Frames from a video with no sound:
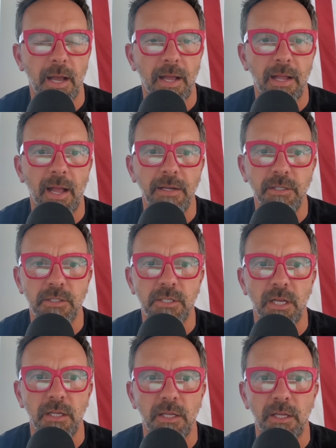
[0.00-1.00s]
I, I just
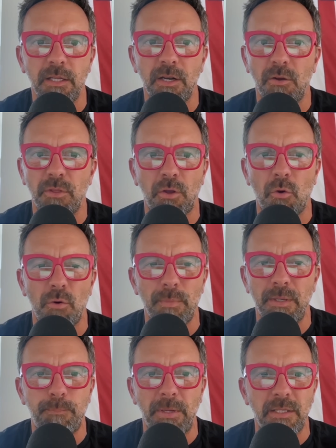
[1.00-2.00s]
uh, you know the
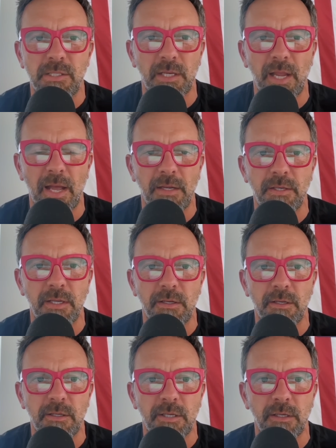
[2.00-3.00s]
Goldman piece again
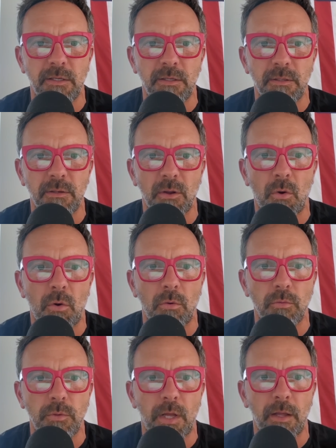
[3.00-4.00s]
didn't didn't
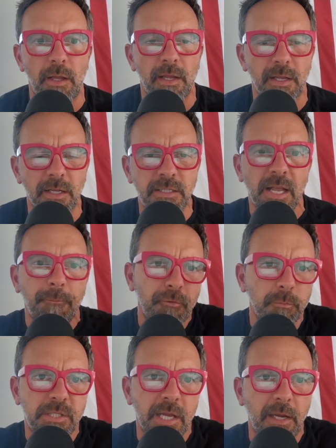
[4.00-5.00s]
hold uh, except
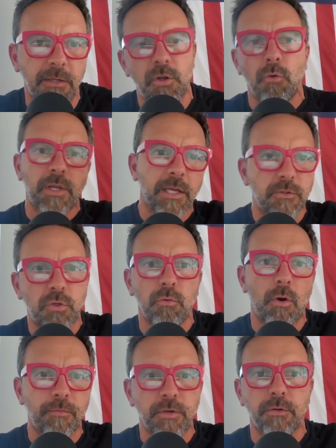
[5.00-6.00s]
from saying don't get too
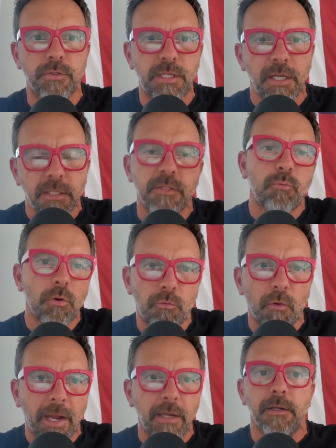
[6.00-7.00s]
over your skis. Well,
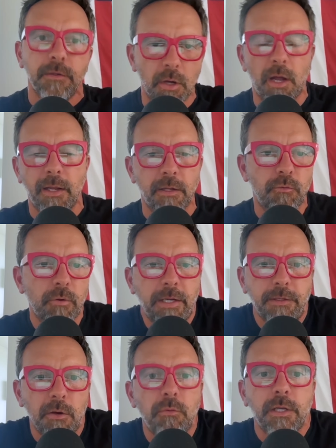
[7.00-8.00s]
great, I agree.
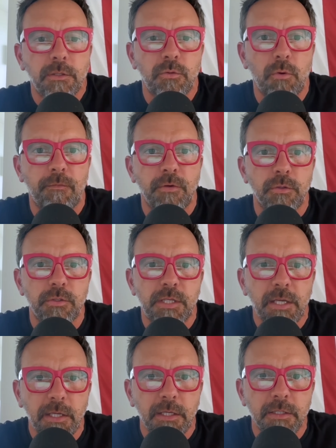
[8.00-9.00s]
Don't get too over your
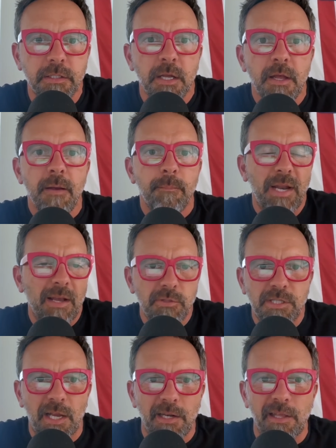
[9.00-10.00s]
skis. But
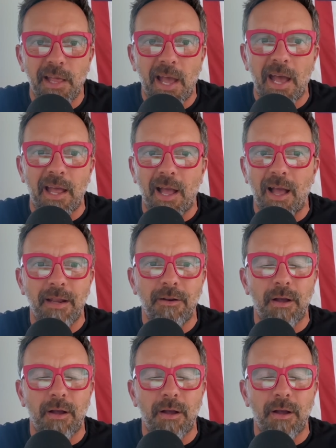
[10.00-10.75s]
outside of that, I don't.